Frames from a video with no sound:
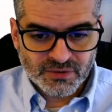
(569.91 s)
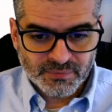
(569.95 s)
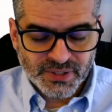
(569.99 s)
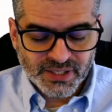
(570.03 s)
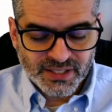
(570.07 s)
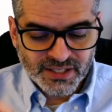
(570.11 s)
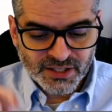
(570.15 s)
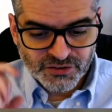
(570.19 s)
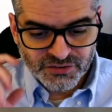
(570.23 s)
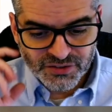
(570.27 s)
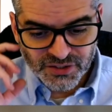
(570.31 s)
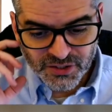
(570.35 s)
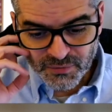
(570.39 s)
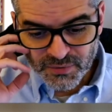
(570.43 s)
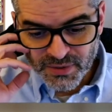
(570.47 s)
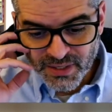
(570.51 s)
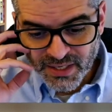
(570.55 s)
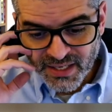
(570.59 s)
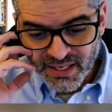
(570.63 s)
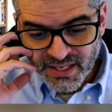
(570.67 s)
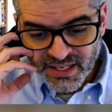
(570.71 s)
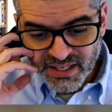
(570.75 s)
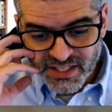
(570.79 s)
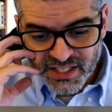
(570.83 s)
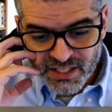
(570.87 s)
Because, you know,
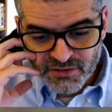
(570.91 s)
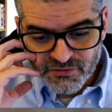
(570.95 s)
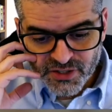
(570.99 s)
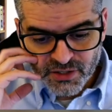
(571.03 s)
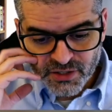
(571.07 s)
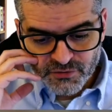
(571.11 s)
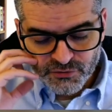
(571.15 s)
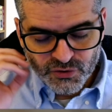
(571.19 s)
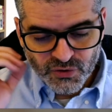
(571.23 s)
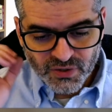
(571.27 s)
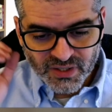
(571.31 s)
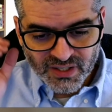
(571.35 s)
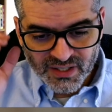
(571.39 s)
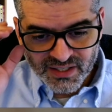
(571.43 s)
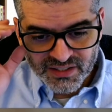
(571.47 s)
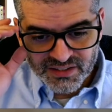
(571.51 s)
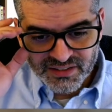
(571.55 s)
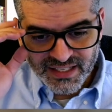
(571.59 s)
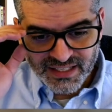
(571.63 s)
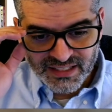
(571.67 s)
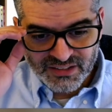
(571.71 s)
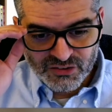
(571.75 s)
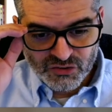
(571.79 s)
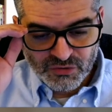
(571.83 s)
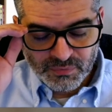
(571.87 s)
even if you can't
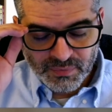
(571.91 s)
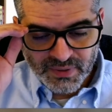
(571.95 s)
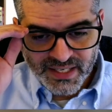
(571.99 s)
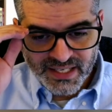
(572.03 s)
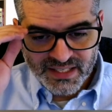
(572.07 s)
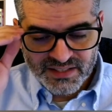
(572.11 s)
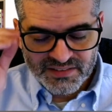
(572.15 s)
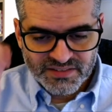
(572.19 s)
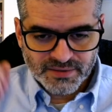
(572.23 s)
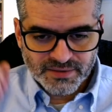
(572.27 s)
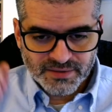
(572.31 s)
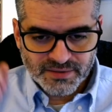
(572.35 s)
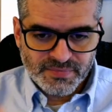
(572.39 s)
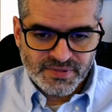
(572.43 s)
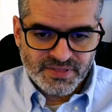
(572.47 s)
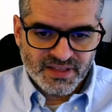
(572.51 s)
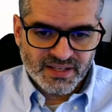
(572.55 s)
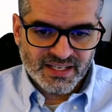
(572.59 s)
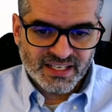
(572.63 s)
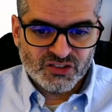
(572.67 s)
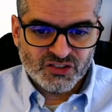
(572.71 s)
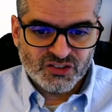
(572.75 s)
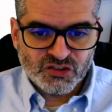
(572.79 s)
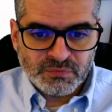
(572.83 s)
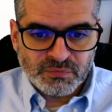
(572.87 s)
explain
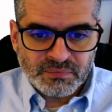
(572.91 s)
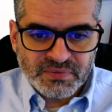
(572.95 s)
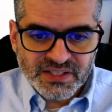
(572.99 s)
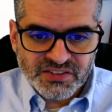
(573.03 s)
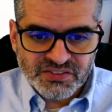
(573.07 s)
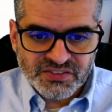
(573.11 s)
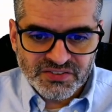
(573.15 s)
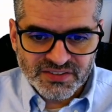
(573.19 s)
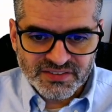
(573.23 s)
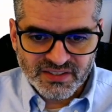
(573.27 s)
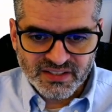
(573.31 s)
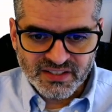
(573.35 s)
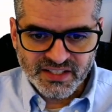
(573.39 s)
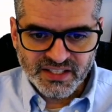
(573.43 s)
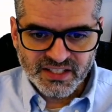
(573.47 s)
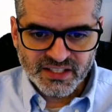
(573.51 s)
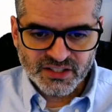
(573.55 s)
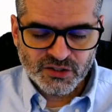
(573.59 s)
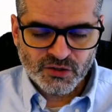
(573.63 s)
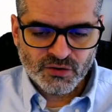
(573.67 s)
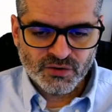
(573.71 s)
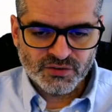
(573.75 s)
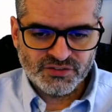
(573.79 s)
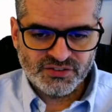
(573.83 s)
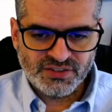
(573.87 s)
something explicitly
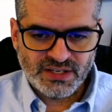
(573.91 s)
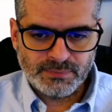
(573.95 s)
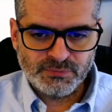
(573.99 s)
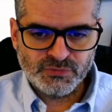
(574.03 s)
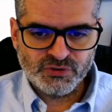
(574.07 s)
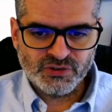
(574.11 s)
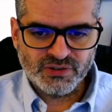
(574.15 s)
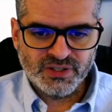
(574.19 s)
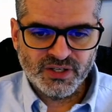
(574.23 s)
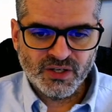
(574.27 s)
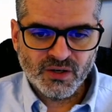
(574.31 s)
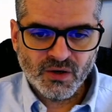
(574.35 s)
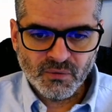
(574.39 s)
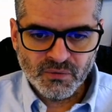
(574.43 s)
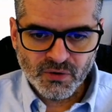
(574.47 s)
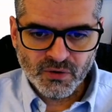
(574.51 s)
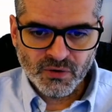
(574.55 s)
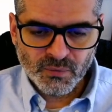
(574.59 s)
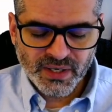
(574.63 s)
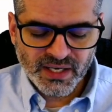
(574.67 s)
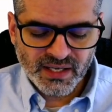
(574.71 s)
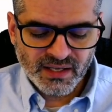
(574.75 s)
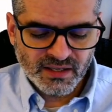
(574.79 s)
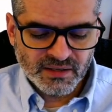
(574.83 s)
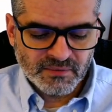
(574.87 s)
and conceptually all the
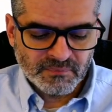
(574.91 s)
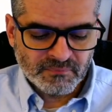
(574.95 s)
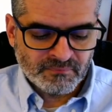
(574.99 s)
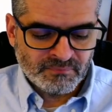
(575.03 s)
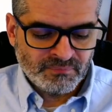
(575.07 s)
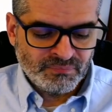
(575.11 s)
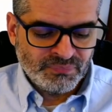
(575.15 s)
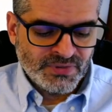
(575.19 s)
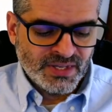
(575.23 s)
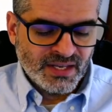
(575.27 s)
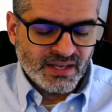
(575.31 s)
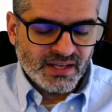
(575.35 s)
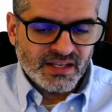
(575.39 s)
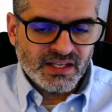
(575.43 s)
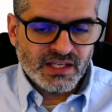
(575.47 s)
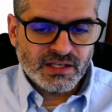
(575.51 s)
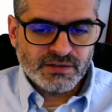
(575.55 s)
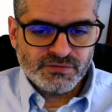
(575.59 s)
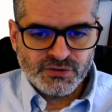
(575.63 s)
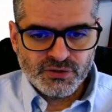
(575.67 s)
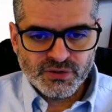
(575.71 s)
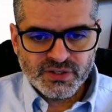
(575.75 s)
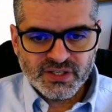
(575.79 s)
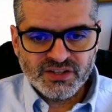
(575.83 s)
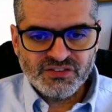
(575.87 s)
way,
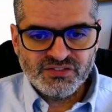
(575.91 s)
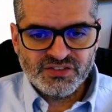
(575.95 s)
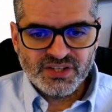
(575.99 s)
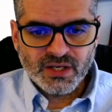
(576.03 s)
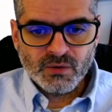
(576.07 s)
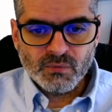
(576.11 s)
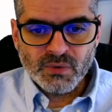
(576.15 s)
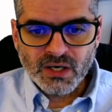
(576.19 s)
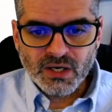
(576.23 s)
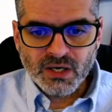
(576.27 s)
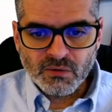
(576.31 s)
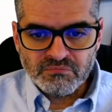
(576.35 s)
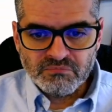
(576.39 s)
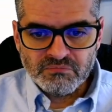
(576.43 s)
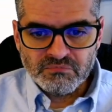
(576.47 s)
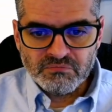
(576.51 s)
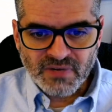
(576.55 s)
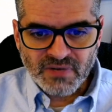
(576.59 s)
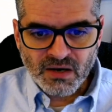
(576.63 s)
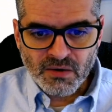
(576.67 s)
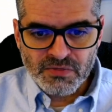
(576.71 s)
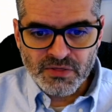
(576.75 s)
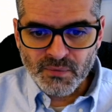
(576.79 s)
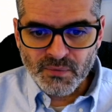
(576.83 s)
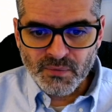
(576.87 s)
if you can say, well,
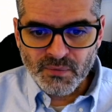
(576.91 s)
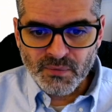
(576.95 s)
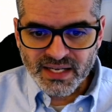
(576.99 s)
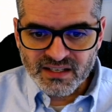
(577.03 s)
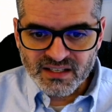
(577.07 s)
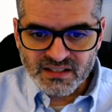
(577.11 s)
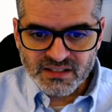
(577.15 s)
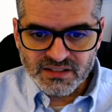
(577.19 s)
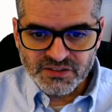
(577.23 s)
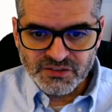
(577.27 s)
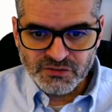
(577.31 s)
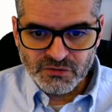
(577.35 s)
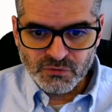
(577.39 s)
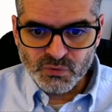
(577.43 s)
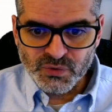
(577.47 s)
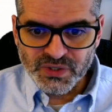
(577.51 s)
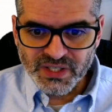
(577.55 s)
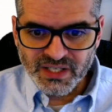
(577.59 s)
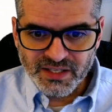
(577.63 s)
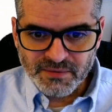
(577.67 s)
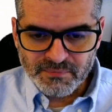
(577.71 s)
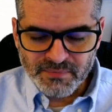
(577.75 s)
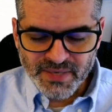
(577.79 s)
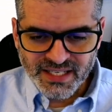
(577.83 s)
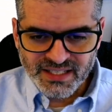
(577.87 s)
although I can't
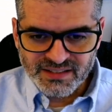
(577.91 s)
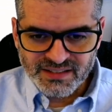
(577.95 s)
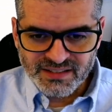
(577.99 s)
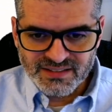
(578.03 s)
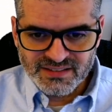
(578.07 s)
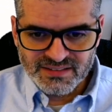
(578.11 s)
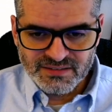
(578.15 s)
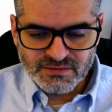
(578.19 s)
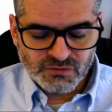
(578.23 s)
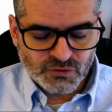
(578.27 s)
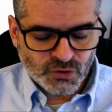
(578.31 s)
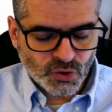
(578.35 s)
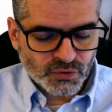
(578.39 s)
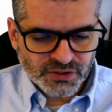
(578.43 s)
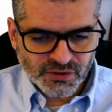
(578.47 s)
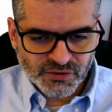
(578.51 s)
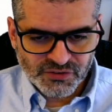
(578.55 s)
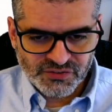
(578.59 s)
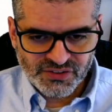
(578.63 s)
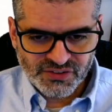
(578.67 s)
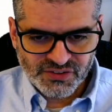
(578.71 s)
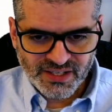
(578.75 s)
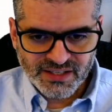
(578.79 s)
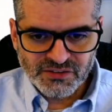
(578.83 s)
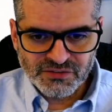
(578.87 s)
really make total
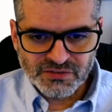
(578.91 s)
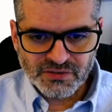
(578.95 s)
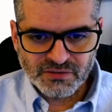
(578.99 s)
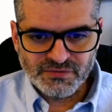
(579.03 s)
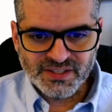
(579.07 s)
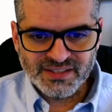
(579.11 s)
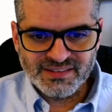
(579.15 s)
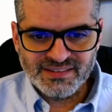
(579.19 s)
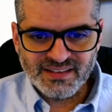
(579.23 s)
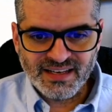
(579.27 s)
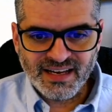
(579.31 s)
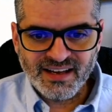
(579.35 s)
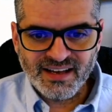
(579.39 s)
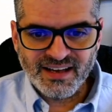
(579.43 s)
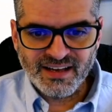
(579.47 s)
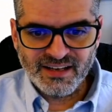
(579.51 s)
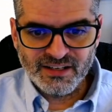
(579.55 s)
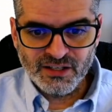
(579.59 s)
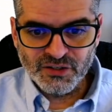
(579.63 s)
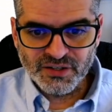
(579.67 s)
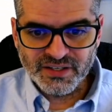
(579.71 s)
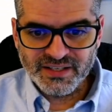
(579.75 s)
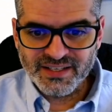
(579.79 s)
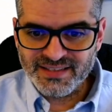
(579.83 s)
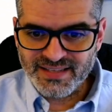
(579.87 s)
sense of it,
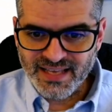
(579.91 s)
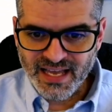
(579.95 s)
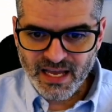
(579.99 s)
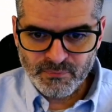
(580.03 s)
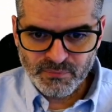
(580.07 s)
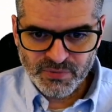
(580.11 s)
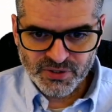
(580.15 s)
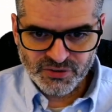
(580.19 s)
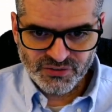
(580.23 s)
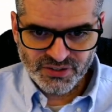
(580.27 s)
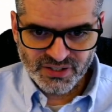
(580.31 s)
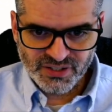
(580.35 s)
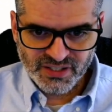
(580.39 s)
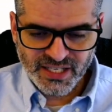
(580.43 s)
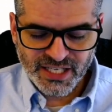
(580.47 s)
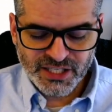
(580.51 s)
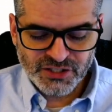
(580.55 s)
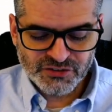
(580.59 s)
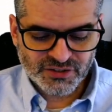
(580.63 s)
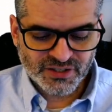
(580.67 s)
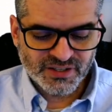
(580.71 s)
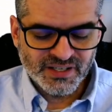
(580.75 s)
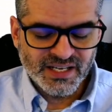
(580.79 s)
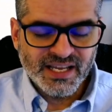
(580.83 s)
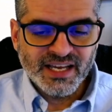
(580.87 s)
look, it happens in
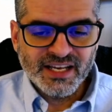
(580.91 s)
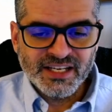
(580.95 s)
nature.